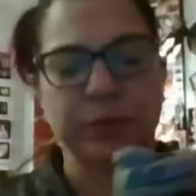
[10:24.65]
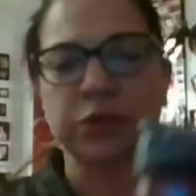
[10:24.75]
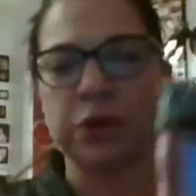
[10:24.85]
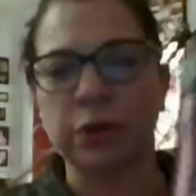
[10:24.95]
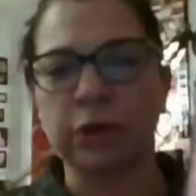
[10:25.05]

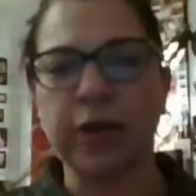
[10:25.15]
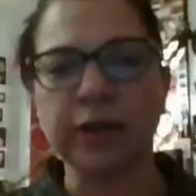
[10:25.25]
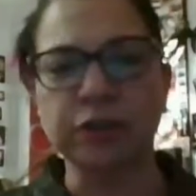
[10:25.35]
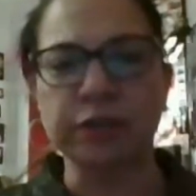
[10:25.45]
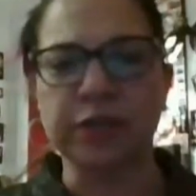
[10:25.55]
So you
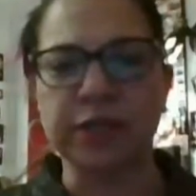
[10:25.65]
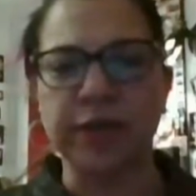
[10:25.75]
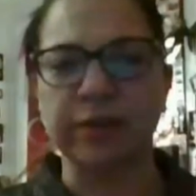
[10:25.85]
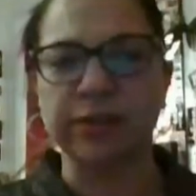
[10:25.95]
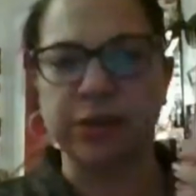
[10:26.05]
get your
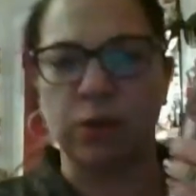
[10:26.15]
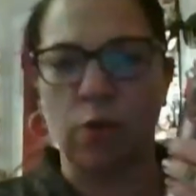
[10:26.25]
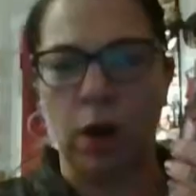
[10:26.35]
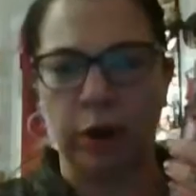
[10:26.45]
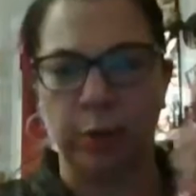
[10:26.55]
stainless steel
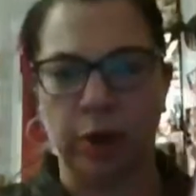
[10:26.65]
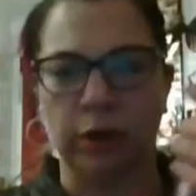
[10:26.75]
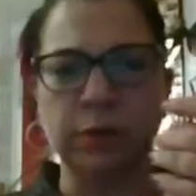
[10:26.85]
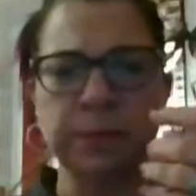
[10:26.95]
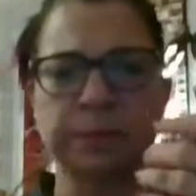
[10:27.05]
water
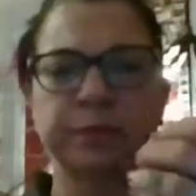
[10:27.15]
bottle,